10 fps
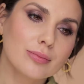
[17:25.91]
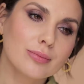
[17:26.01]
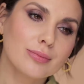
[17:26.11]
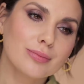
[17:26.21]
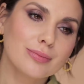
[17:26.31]
What
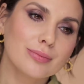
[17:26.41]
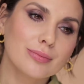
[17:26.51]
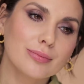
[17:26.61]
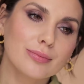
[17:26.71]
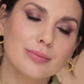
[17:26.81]
do you guys
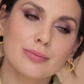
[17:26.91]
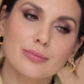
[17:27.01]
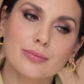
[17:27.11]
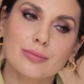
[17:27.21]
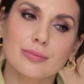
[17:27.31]
think? I love
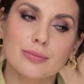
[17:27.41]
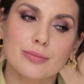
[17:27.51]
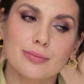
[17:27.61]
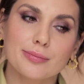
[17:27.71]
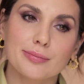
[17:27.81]
the
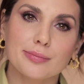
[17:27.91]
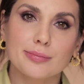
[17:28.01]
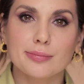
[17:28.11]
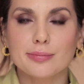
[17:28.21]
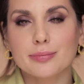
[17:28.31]
eyes. I
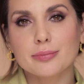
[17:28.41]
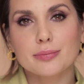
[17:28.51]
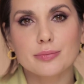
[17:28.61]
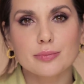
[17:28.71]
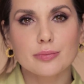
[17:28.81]
love
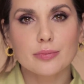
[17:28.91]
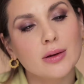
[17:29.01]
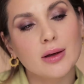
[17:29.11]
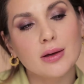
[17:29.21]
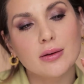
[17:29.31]
how,
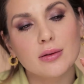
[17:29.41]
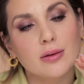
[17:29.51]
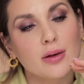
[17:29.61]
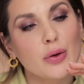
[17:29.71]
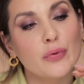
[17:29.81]
like,
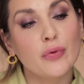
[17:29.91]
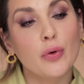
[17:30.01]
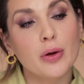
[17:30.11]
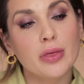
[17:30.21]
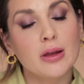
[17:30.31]

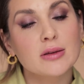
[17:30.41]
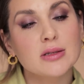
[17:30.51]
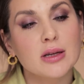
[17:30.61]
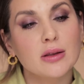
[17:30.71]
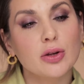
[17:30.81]
effortless
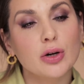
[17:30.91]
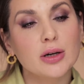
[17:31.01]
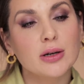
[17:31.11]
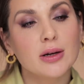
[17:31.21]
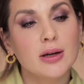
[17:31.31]
they
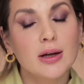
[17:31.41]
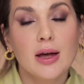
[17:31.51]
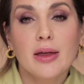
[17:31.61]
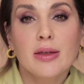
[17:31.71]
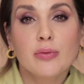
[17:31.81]
look.
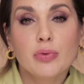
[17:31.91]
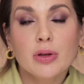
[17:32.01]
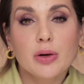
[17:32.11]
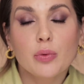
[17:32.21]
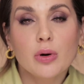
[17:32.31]
And they
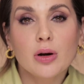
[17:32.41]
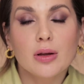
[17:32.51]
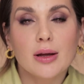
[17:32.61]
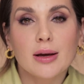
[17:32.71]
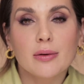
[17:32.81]
really were.
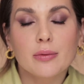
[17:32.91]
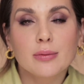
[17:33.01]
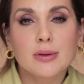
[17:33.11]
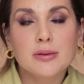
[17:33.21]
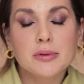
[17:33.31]
Like,
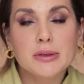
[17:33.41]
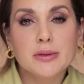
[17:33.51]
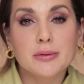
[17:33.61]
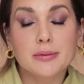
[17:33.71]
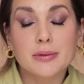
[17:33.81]
what do we
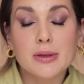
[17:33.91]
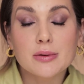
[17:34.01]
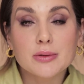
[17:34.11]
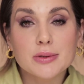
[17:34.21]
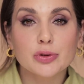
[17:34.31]
do? We
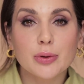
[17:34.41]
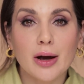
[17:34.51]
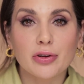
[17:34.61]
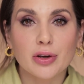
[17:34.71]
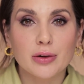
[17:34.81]
use 2
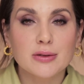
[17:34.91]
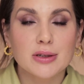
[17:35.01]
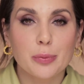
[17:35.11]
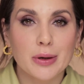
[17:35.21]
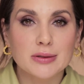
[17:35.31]
eyeshadows
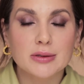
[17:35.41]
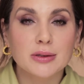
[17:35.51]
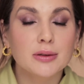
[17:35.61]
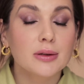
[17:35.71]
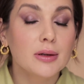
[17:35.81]
and a
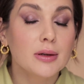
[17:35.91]
pencil.